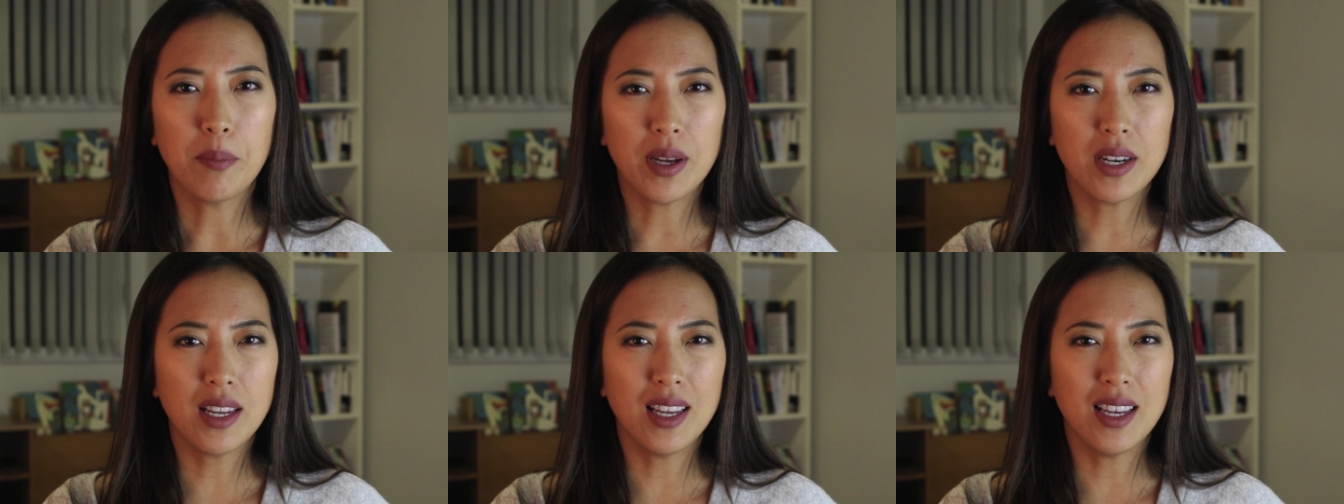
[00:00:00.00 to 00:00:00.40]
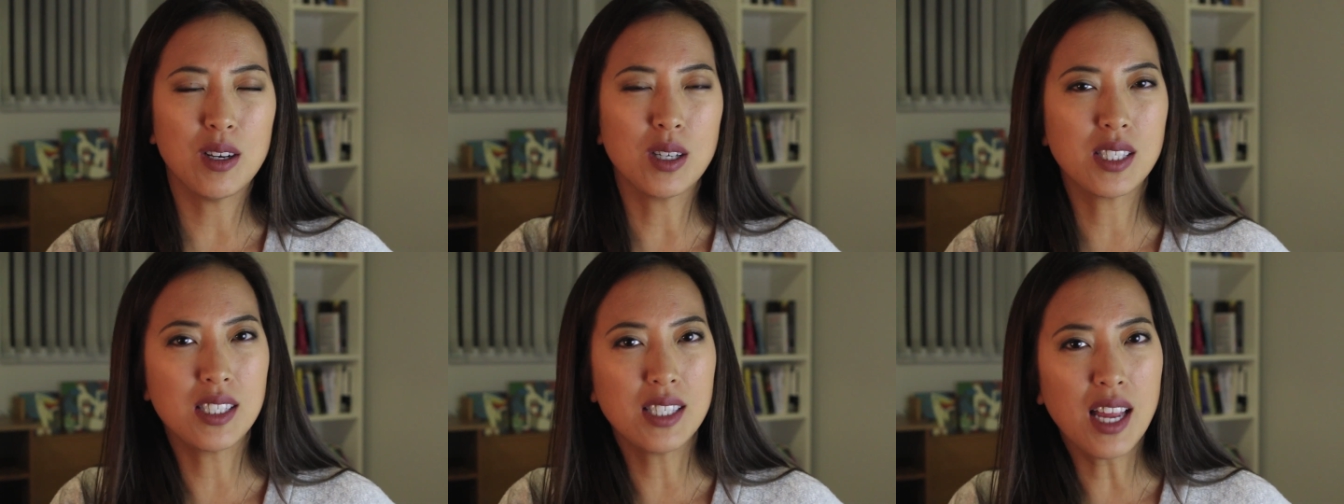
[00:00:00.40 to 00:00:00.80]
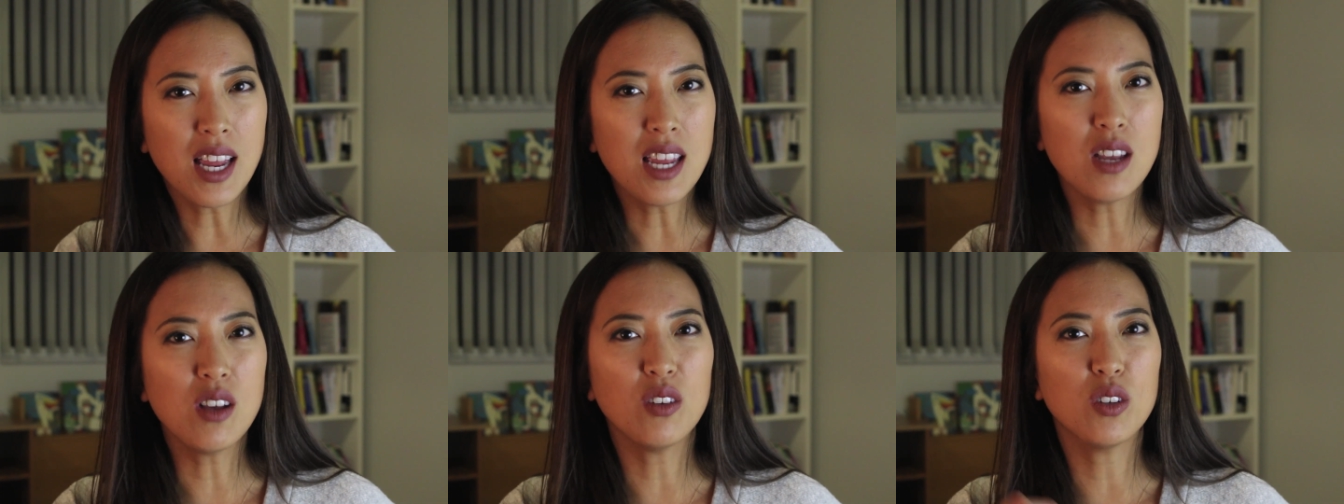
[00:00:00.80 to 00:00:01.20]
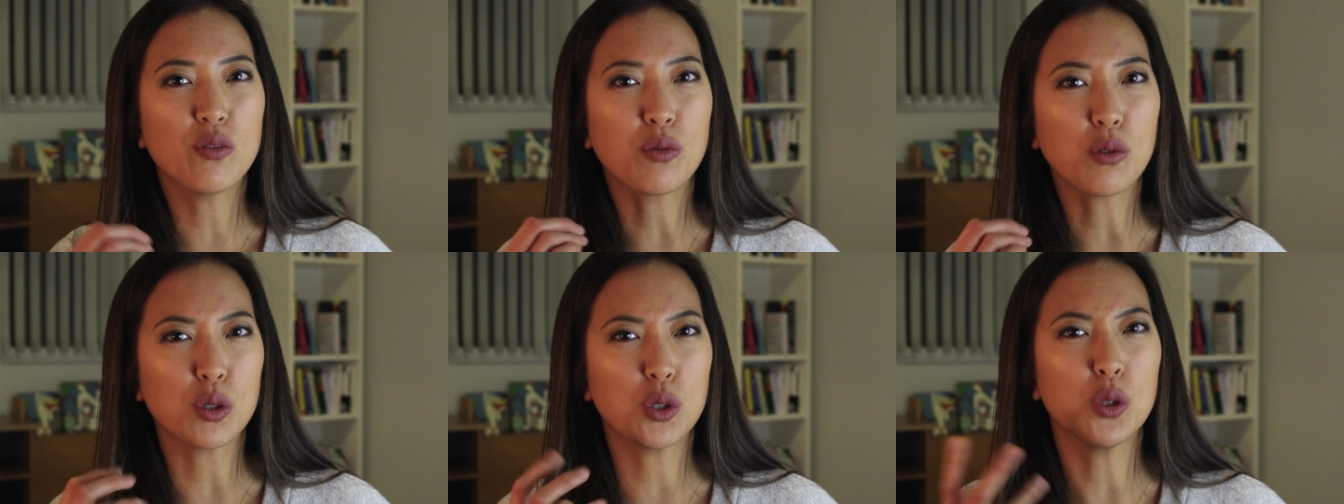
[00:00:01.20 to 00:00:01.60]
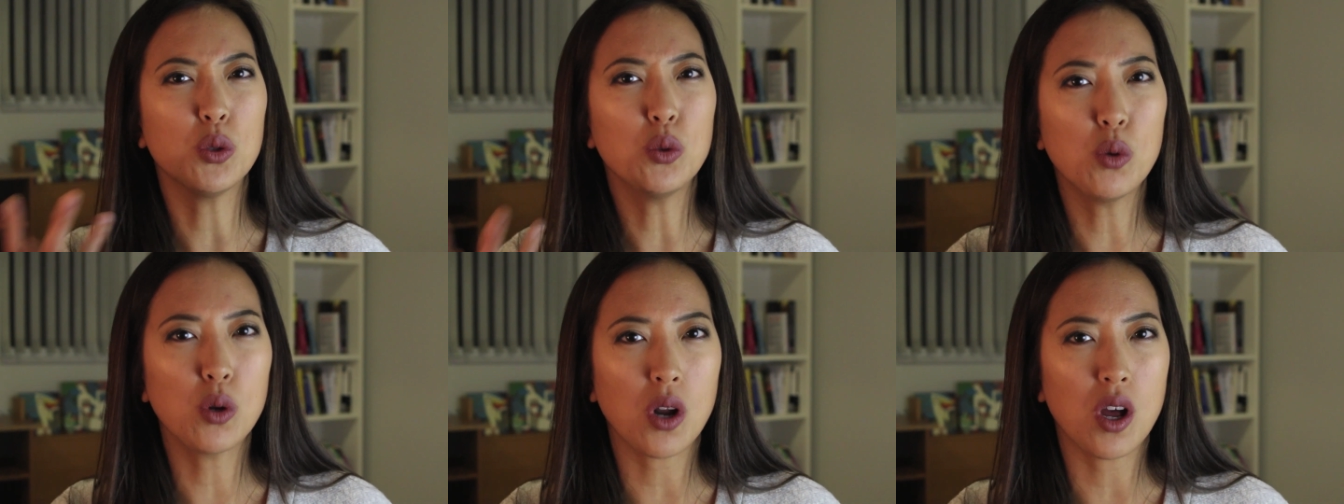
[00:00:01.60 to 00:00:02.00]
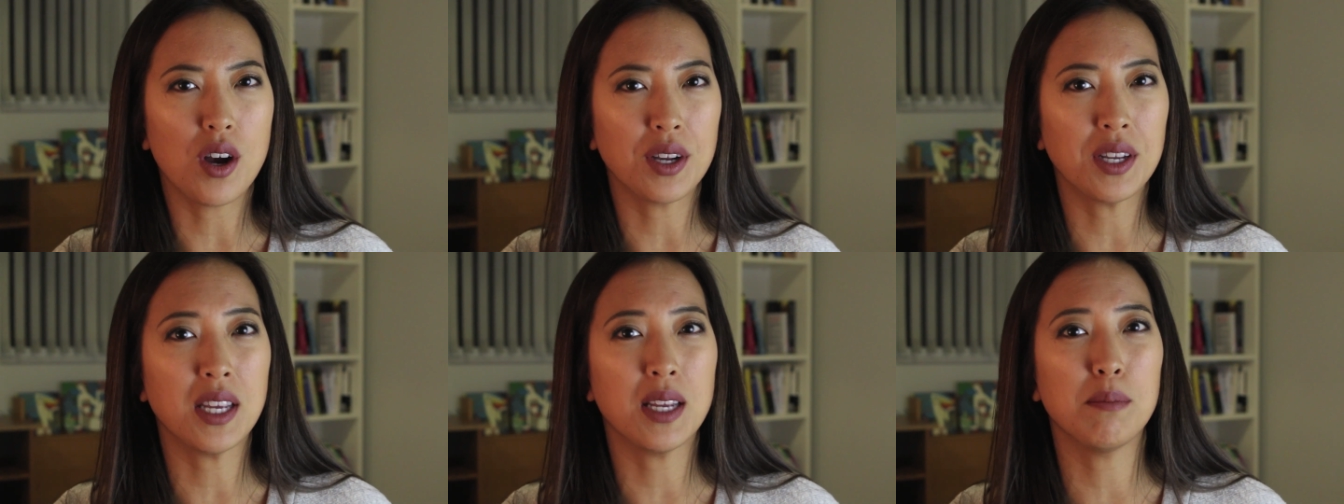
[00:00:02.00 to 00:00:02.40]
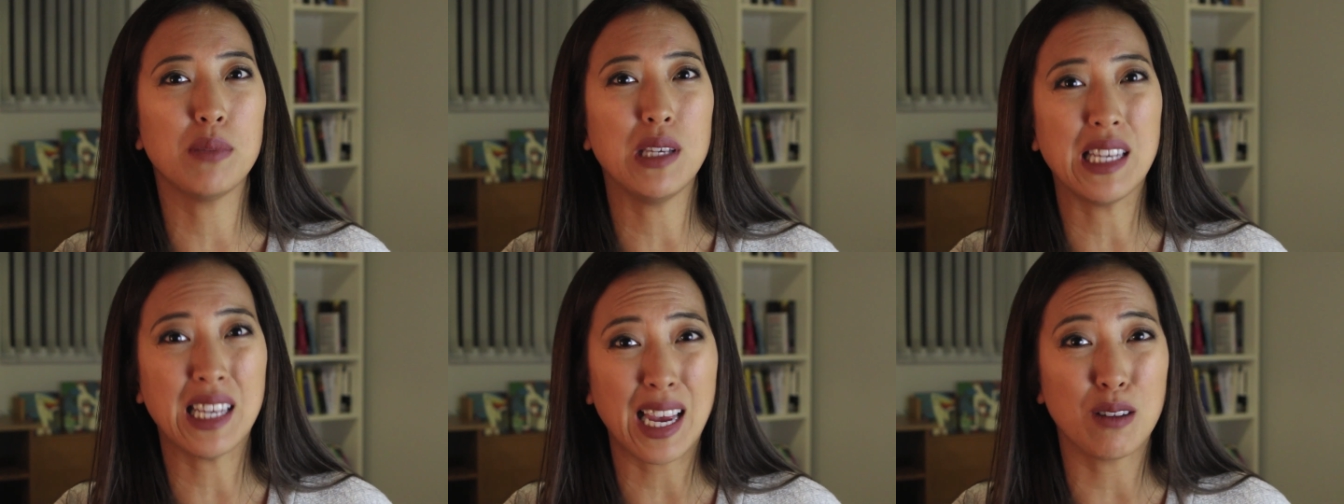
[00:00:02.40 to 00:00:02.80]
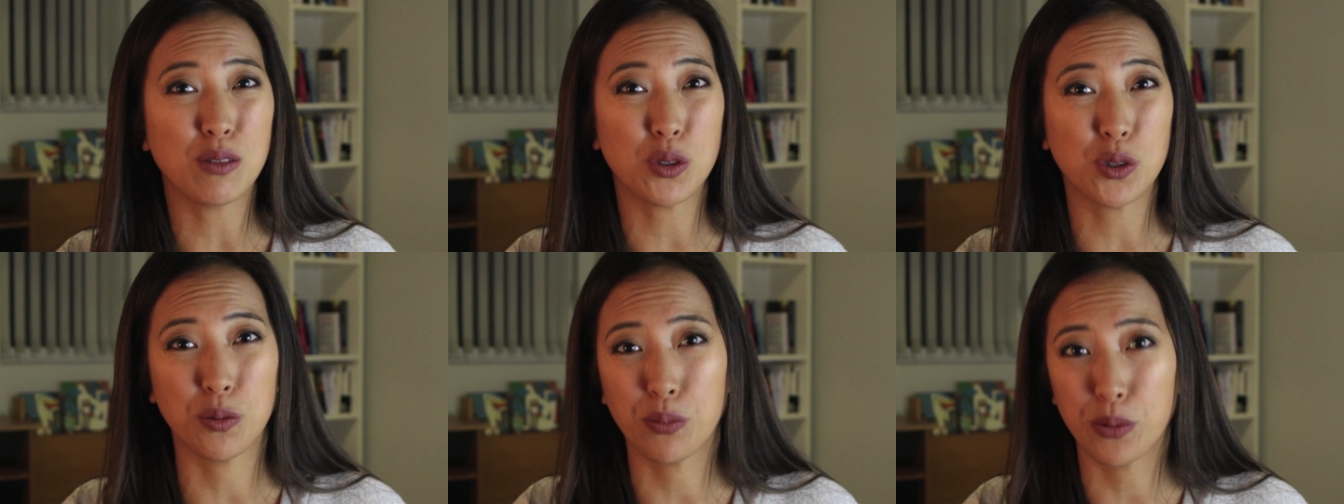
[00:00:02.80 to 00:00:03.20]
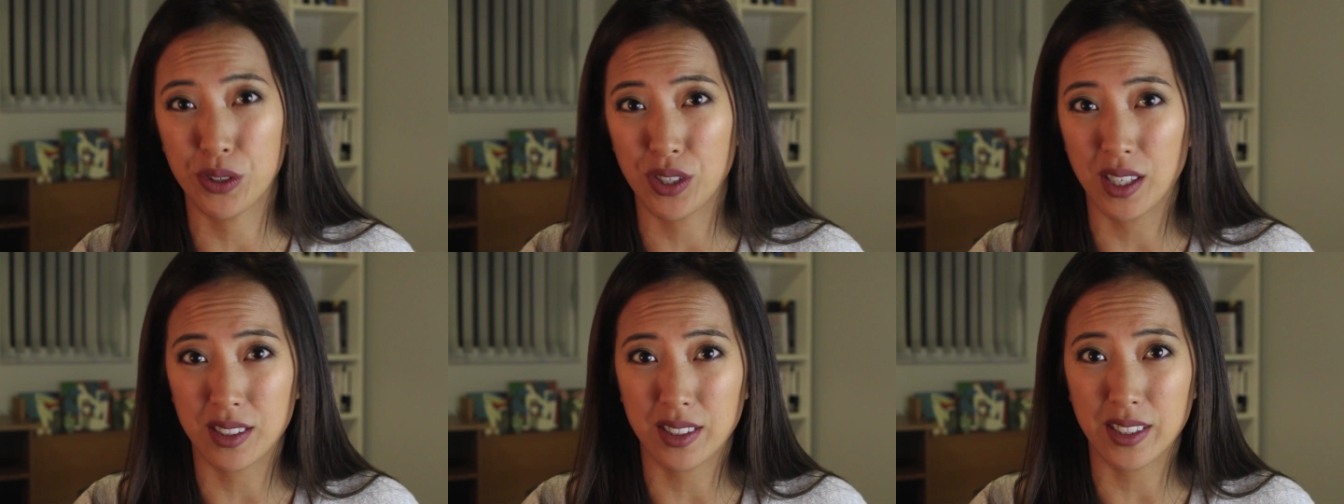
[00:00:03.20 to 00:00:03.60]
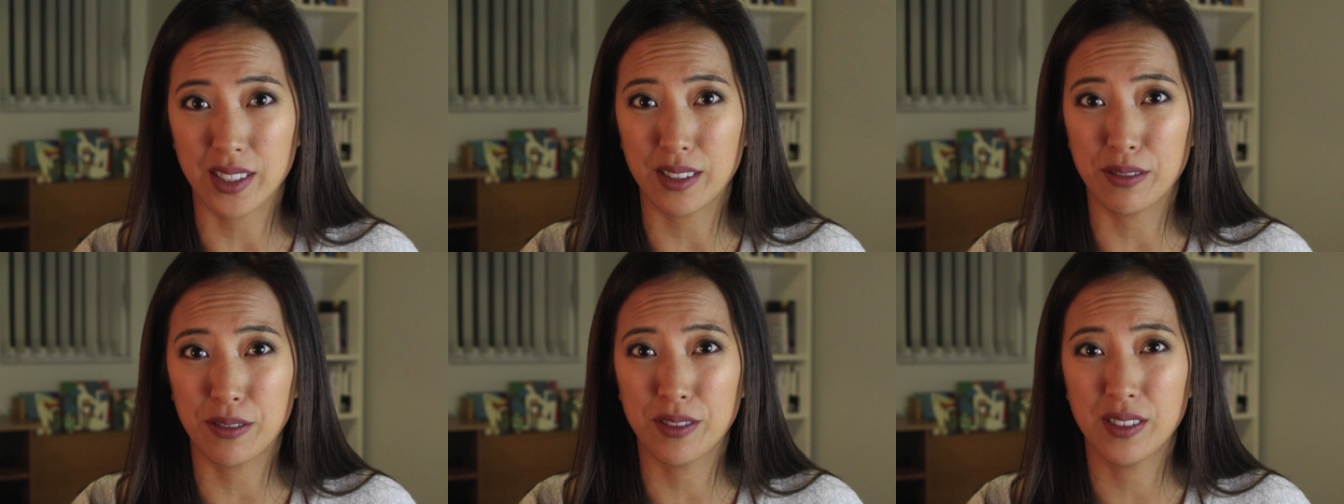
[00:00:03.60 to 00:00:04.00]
but staying for too long can be counterproductive.